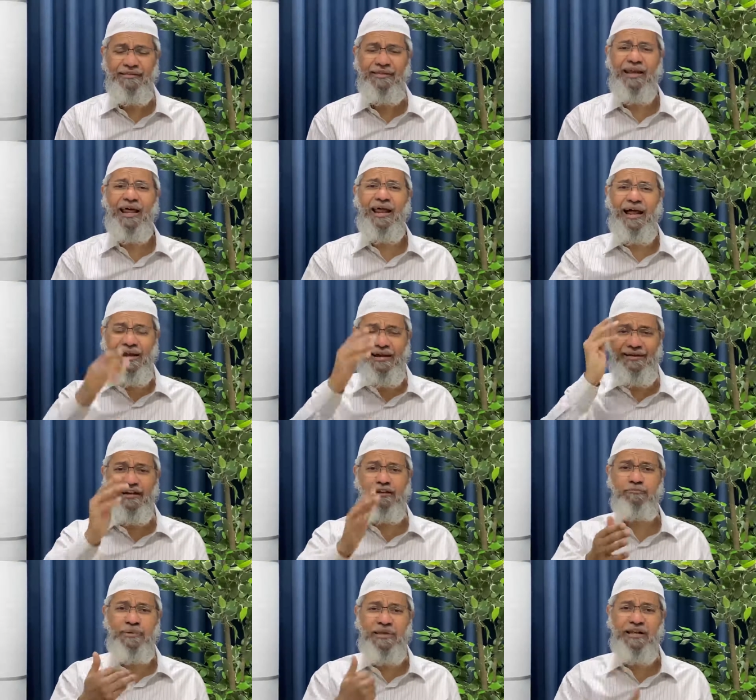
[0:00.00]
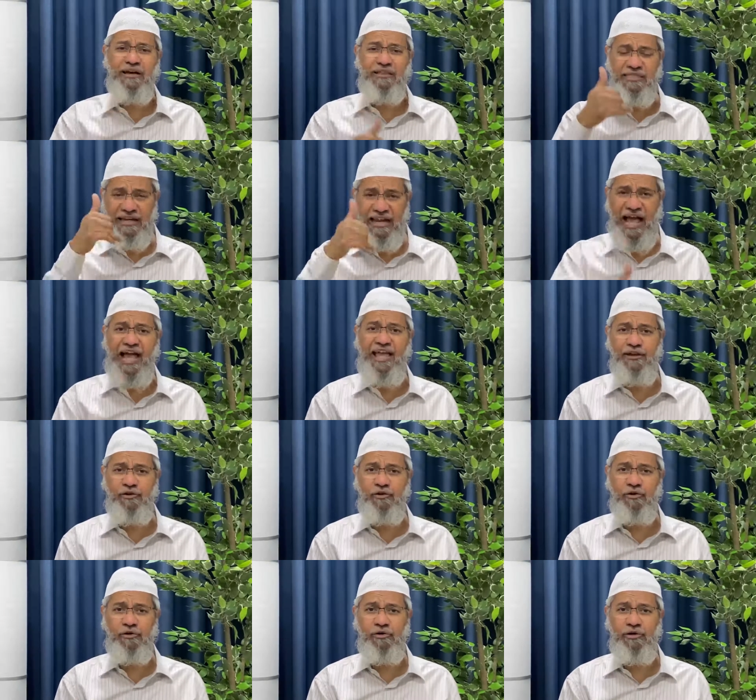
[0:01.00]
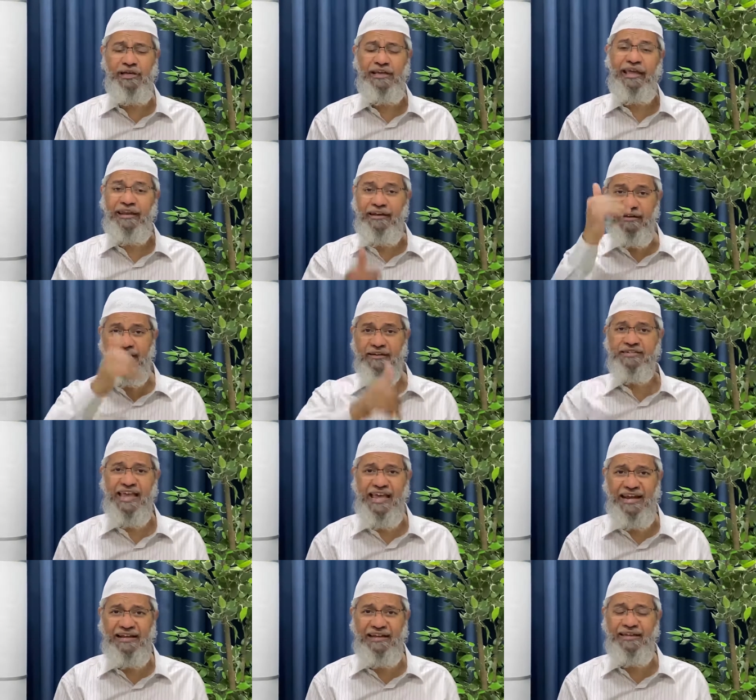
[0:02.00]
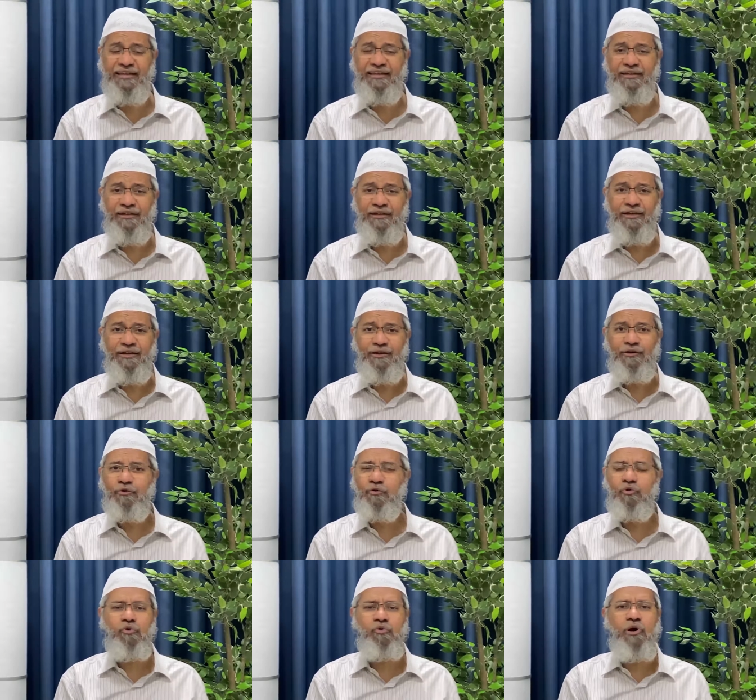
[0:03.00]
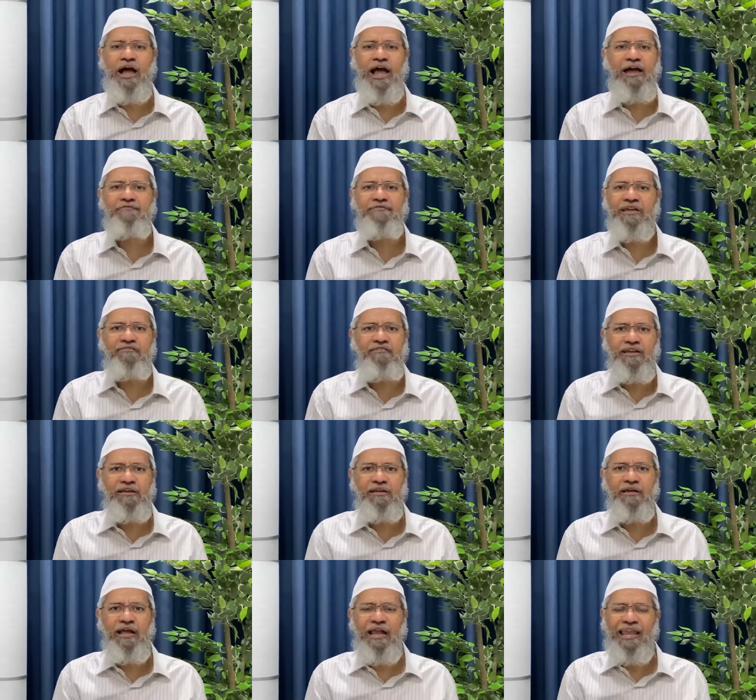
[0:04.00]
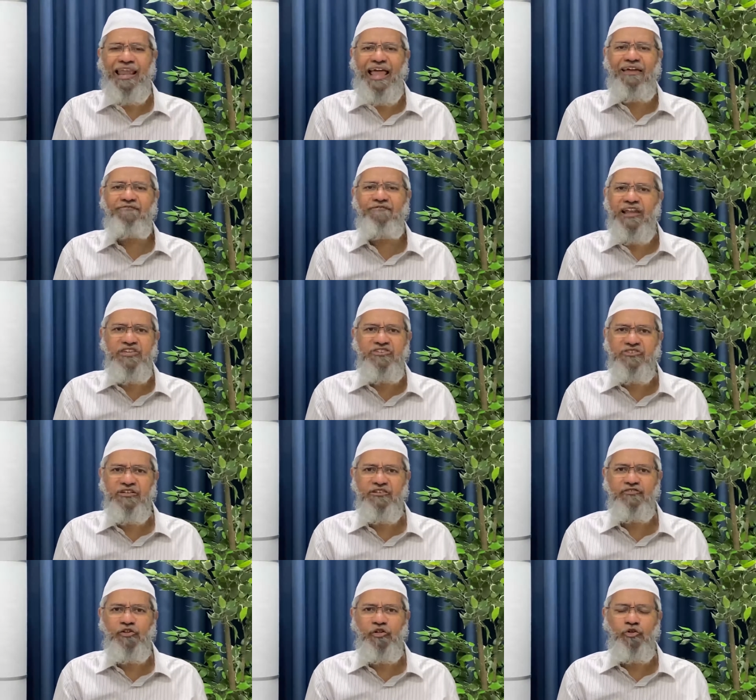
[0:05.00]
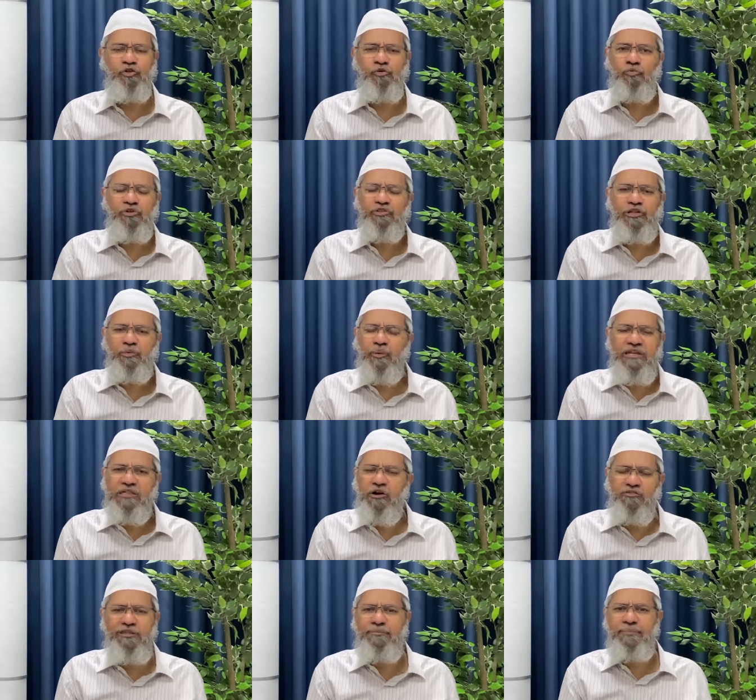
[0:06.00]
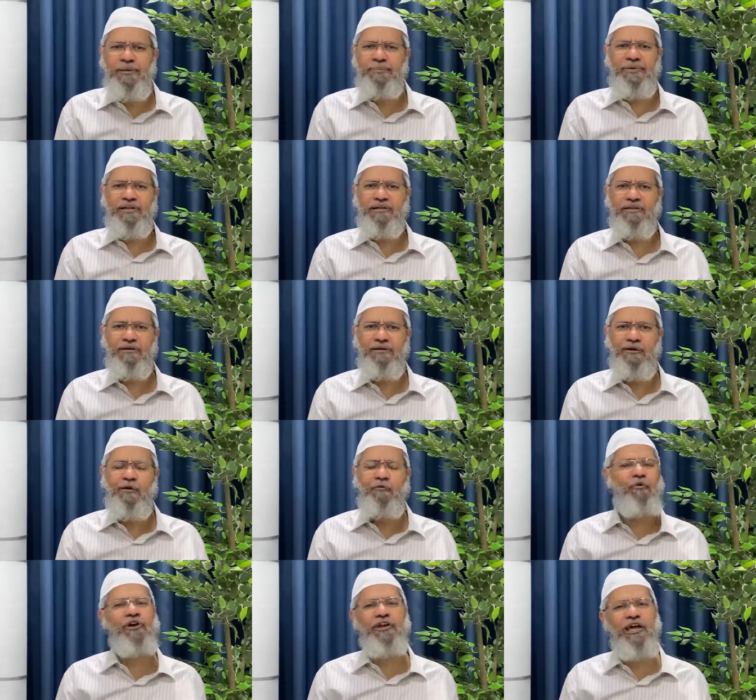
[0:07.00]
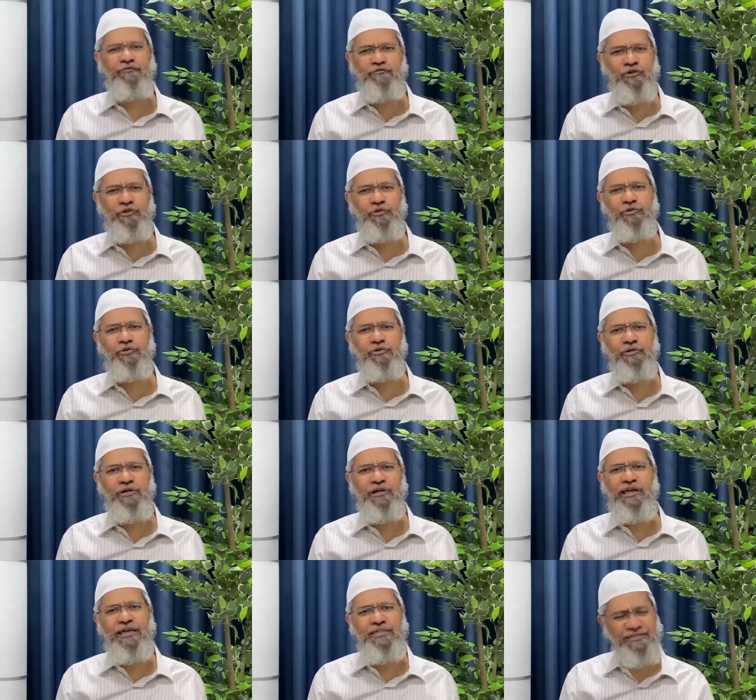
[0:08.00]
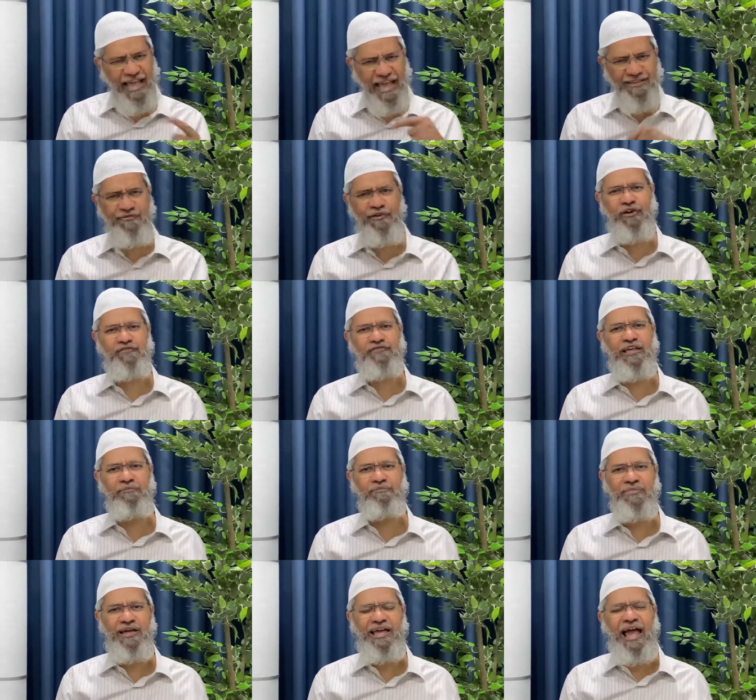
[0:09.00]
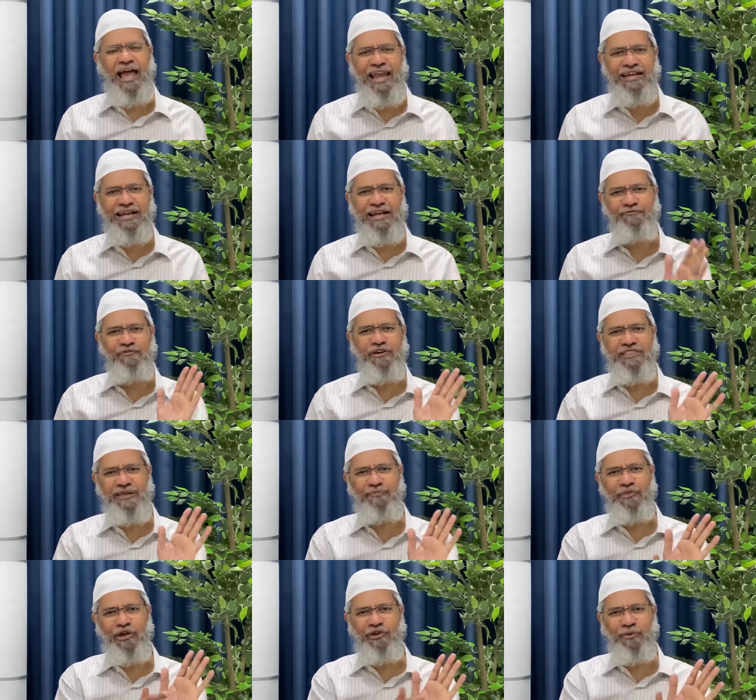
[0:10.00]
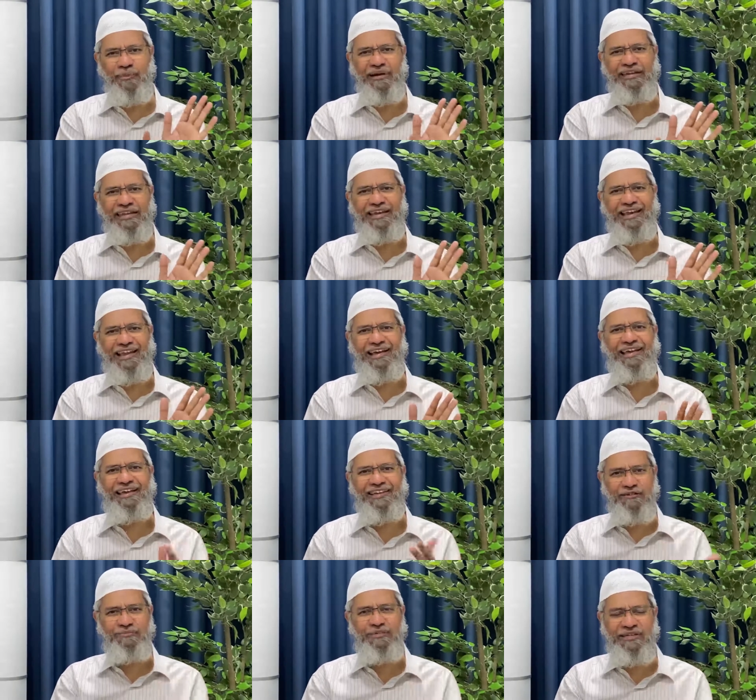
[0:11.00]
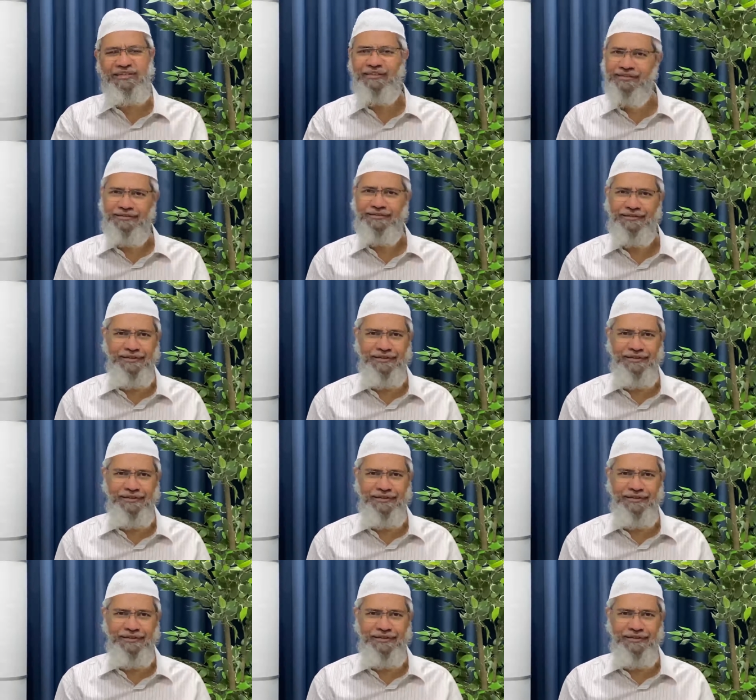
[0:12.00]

There are 100 speakers that I know in Christianity who have given live lectures to more than 20,000 people. What you have to do is catch one of them and convince them that your material against me